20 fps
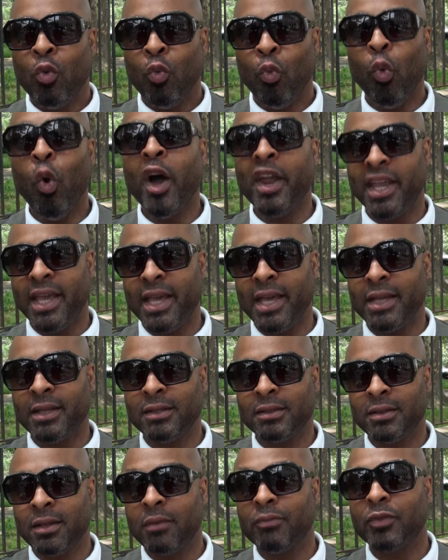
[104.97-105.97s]
what
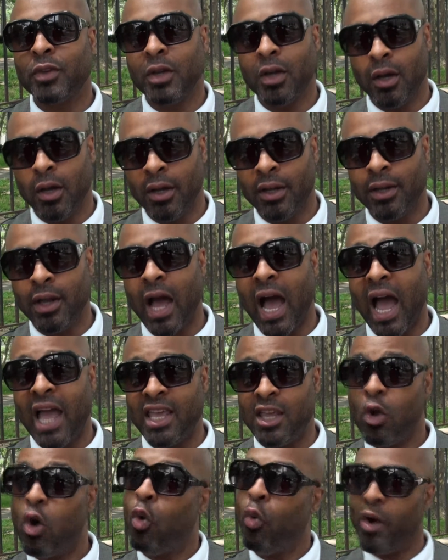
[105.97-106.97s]
is good,
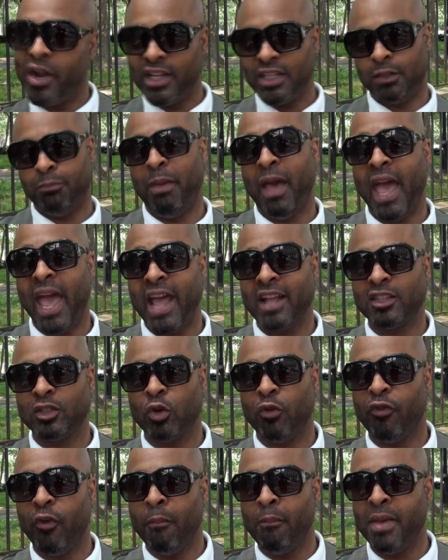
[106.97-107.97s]
i.e. or what is bad.
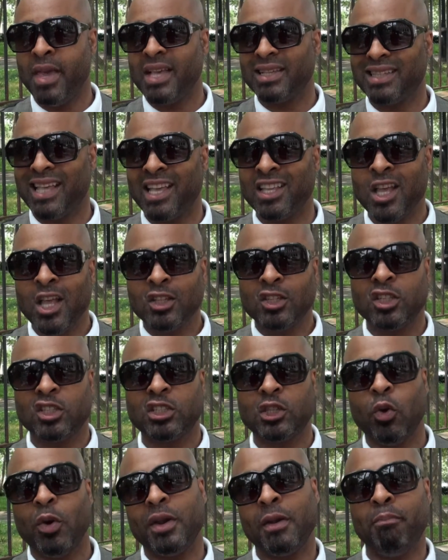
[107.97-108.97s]
So for me, it's like just
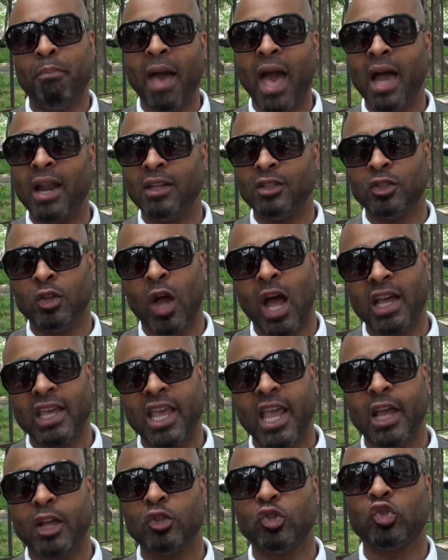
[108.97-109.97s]
showing the balance. I
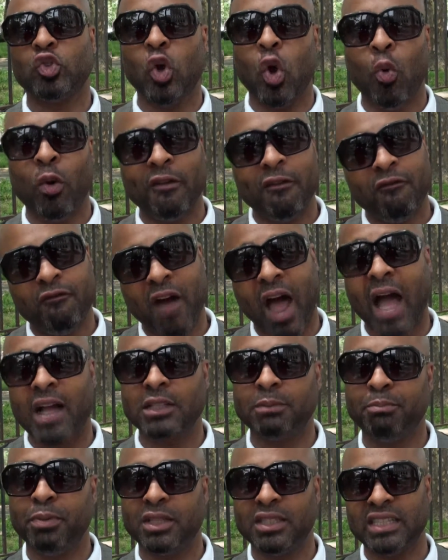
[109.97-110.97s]
can't control what
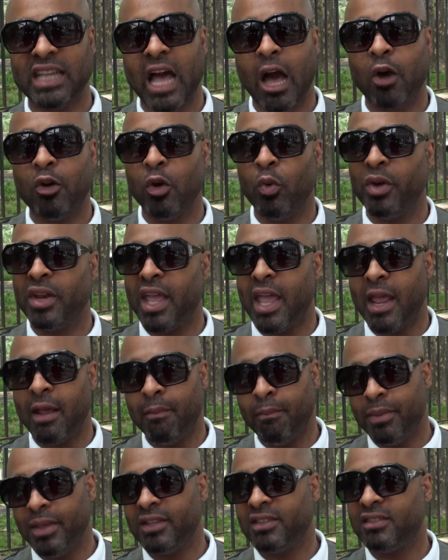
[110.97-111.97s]
Fox puts out, or what
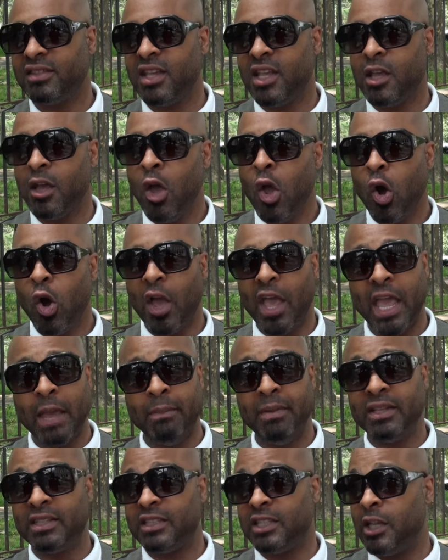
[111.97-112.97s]
NBC or
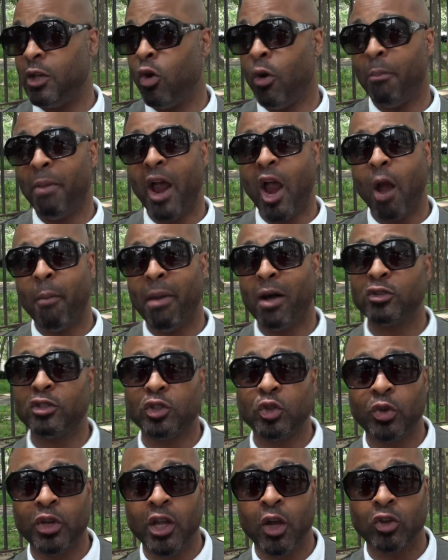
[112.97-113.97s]
ABC or Paramount
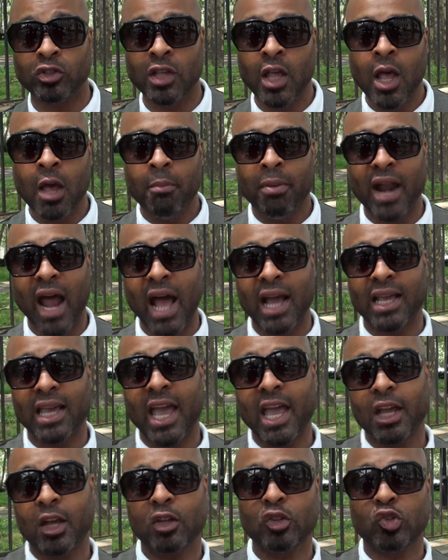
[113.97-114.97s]
Studios, but I
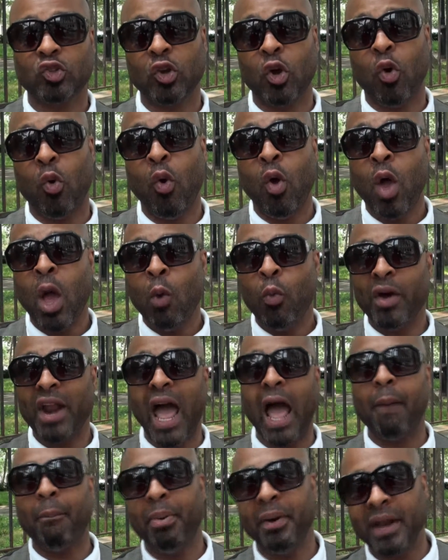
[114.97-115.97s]
can control what
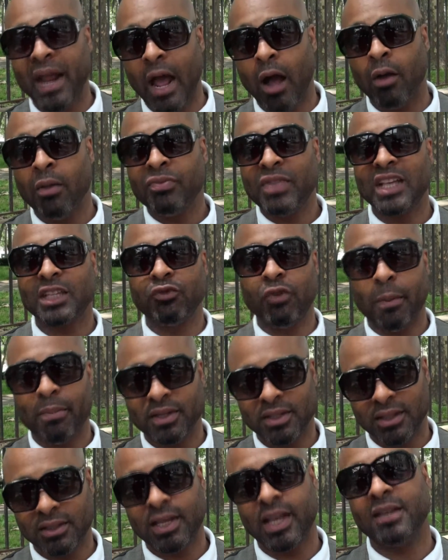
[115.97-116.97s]
I put out. That's a
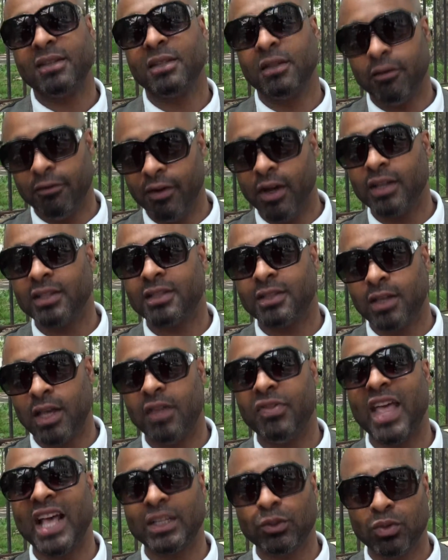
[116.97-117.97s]
representation of us,
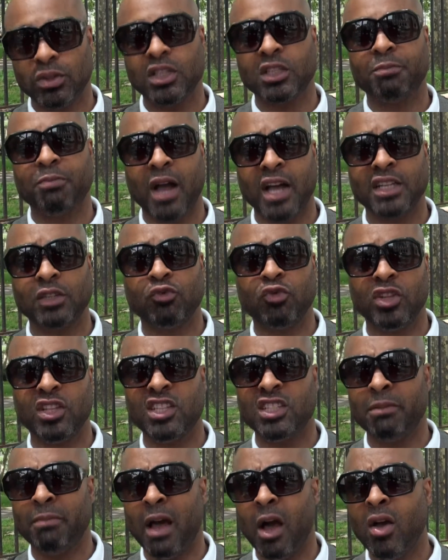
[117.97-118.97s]
and that's what this project really
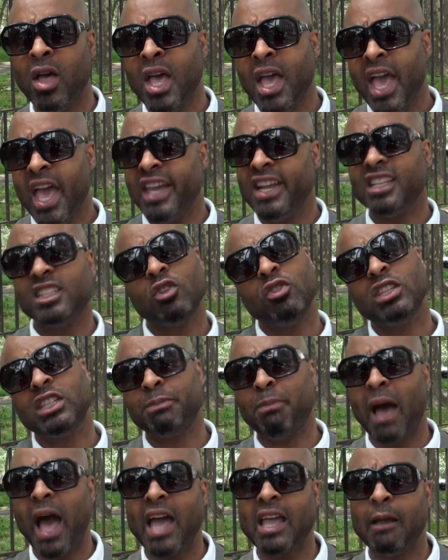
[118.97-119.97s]
is about. And it's to
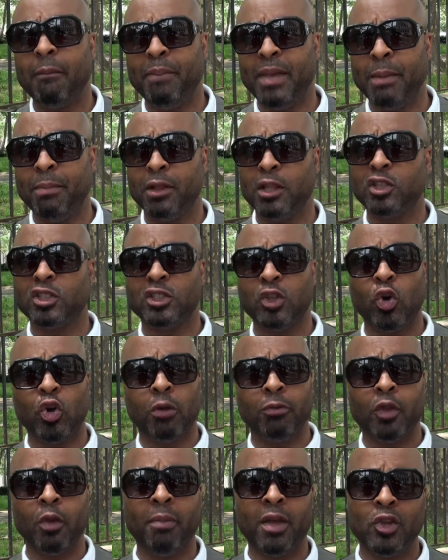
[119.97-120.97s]
inspire people and show
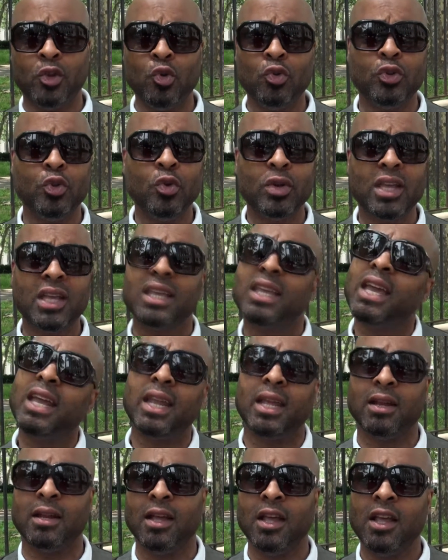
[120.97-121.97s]
them, no man, you can get
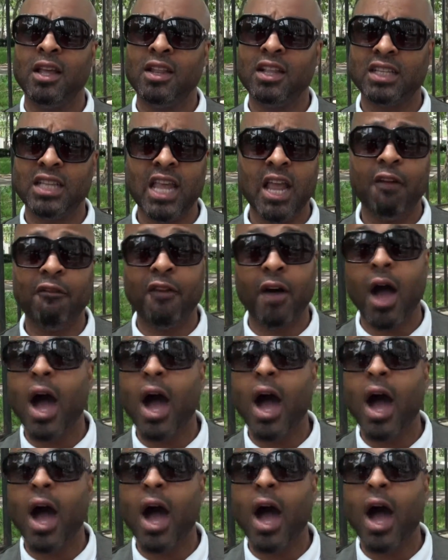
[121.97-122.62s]
it. It's here for